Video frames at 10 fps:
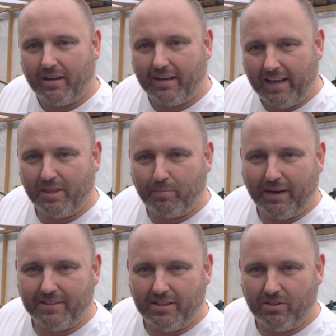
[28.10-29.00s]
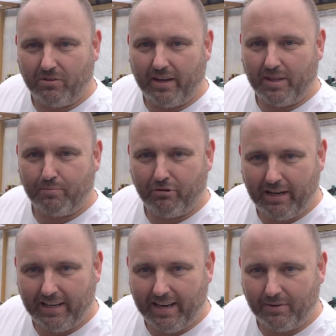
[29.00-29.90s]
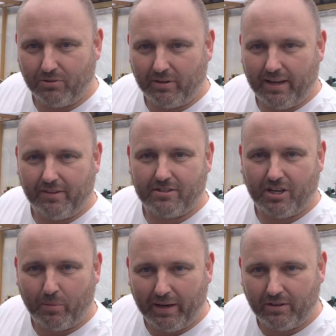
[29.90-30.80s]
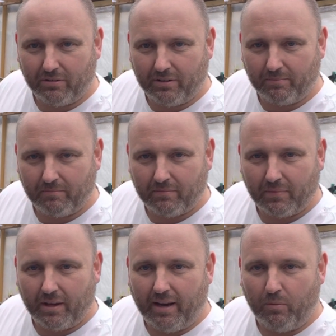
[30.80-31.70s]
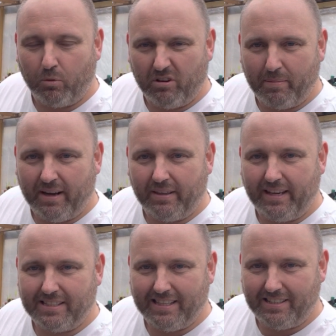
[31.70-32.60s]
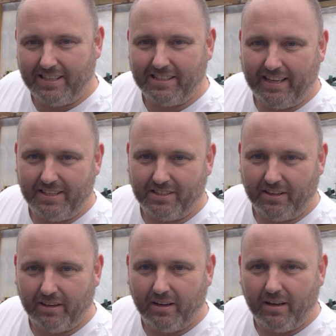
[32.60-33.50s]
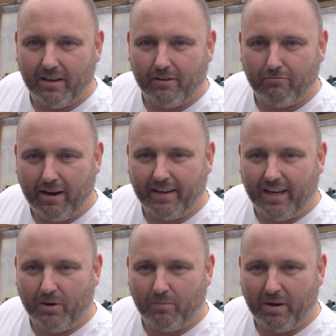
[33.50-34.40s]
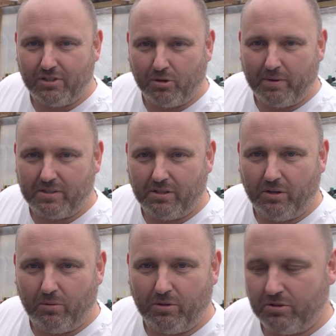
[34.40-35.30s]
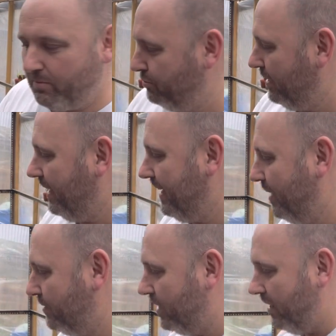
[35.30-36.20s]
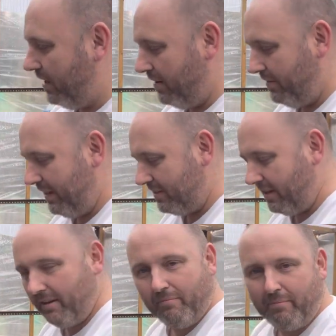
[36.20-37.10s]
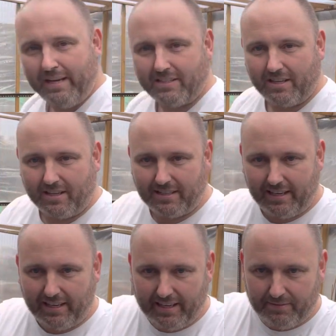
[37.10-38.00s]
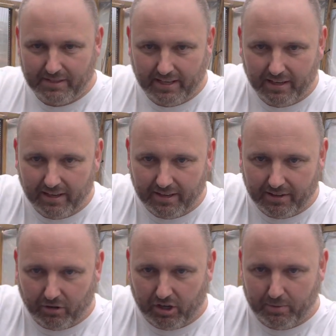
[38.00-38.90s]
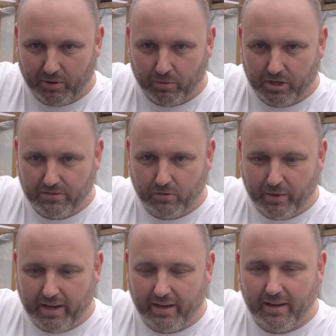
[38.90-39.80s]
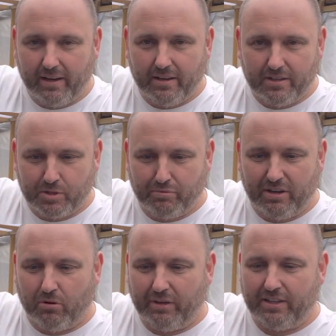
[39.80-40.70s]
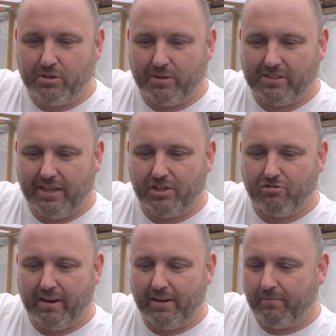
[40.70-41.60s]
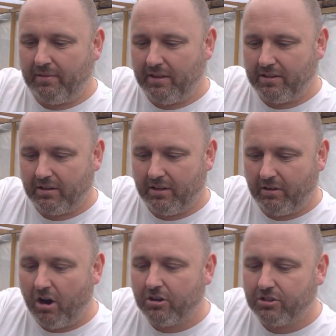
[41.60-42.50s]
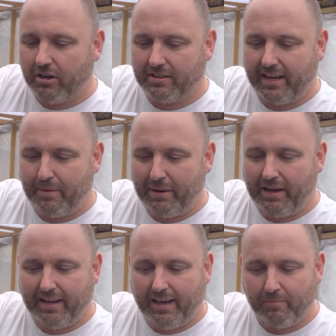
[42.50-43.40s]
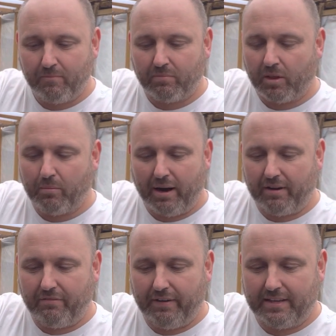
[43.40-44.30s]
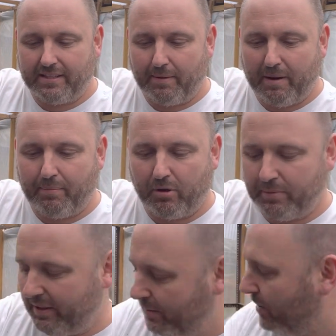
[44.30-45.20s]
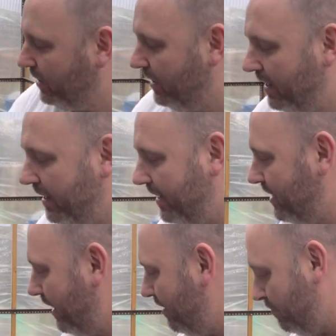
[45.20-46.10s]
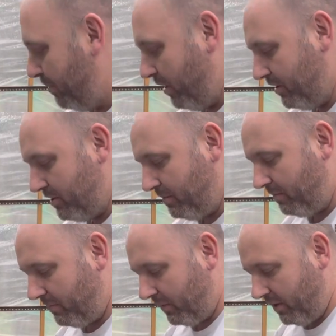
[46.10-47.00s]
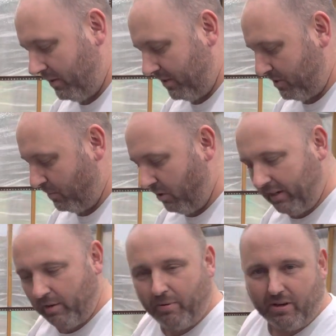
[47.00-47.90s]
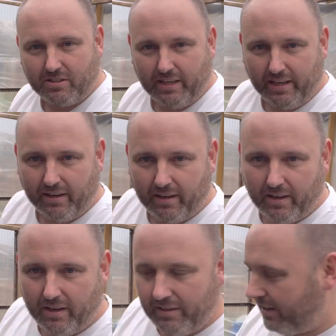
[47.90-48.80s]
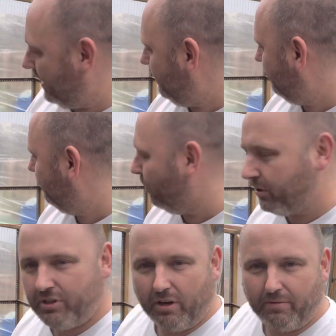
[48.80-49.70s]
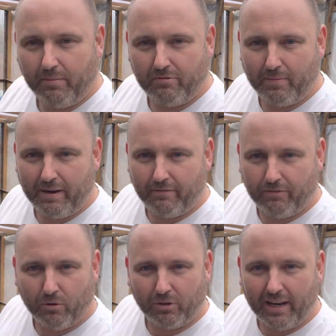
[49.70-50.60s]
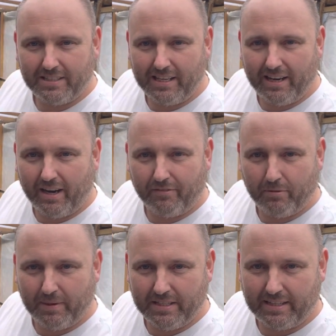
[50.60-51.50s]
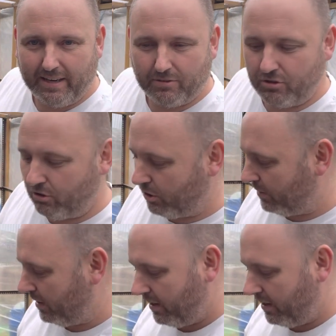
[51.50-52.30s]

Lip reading: Get the planting done, get the pricking out done, get the sowing done, and worry about the aesthetics later. Right now, my job is to do some pricking out of these mixed salad leaves here, looking a bit worse for wear. Sprinkled into a seed tray. They are starting to get a bit leggy, but I can fix that by popping them on into their own pots. These small little pots here, you get 40 of them for about $4.99 from a discount store.